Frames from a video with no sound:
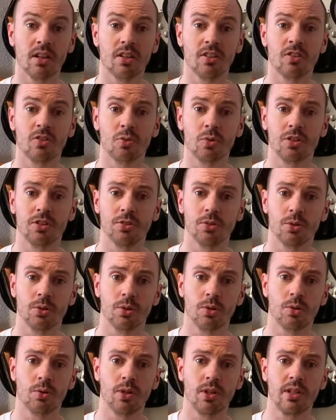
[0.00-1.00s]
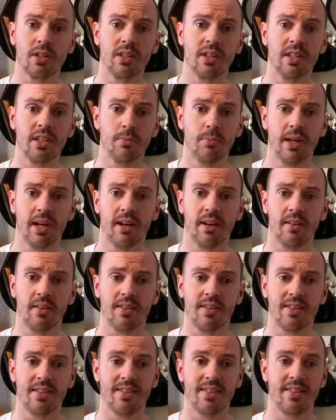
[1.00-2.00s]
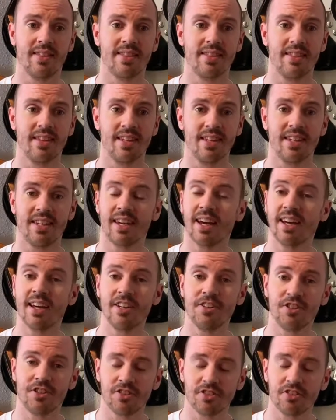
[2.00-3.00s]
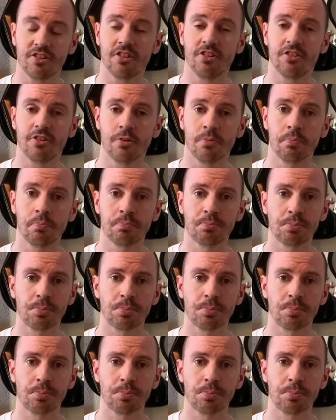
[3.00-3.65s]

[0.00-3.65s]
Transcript: I just want to talk quickly about the CAGED system,